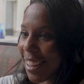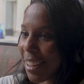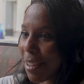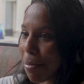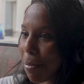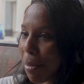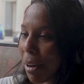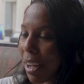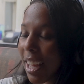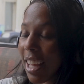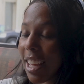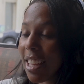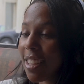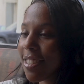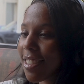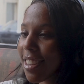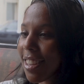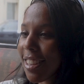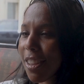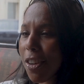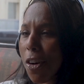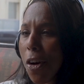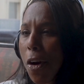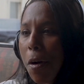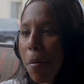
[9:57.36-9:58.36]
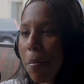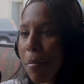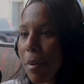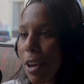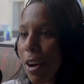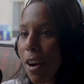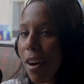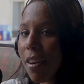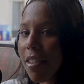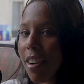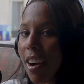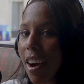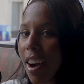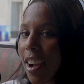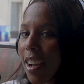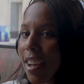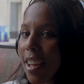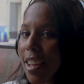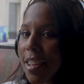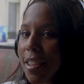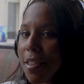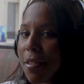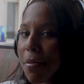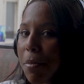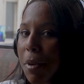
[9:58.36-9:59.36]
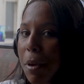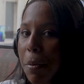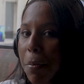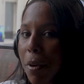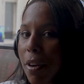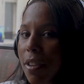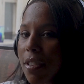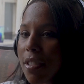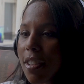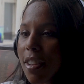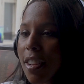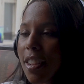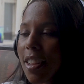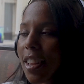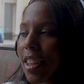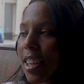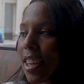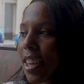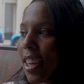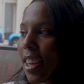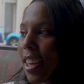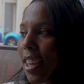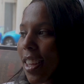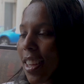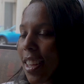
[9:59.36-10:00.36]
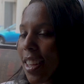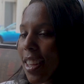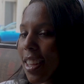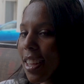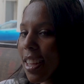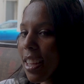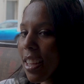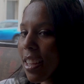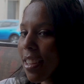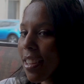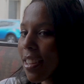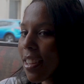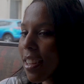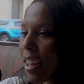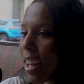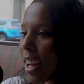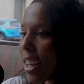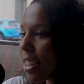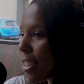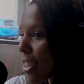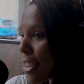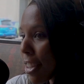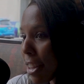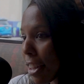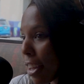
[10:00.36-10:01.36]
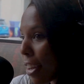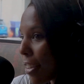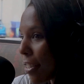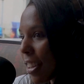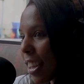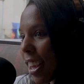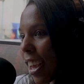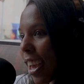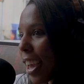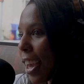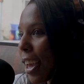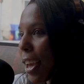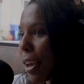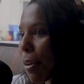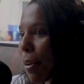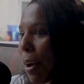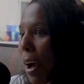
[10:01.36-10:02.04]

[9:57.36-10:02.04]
But it just caught me off guard because me personally, I just love the game.